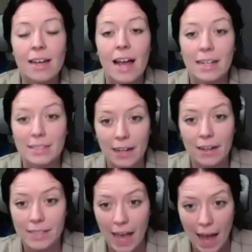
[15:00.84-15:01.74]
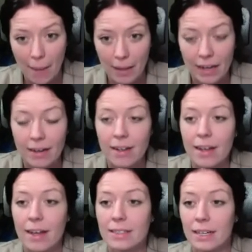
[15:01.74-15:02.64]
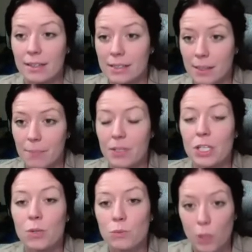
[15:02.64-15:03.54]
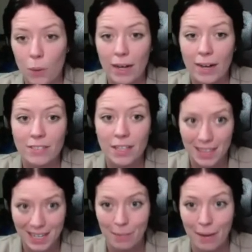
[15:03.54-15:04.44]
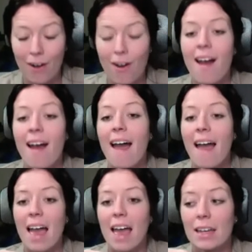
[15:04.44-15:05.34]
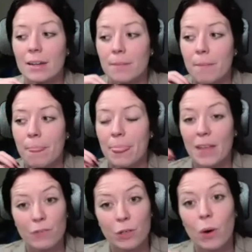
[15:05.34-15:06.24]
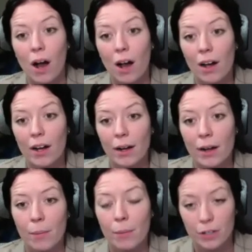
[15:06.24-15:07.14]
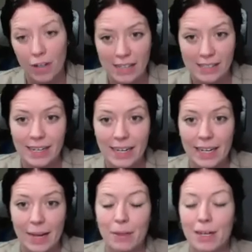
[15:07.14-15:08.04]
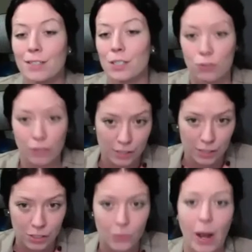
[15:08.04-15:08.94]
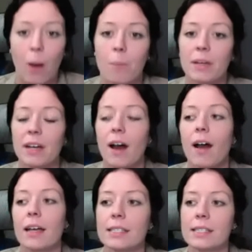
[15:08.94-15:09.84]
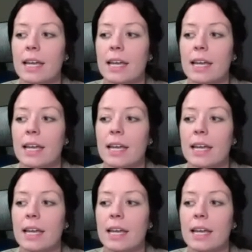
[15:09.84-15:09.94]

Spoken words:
until it's a habit, until it's something you don't have to think about. And if you are procrastinating it because it stresses you out, because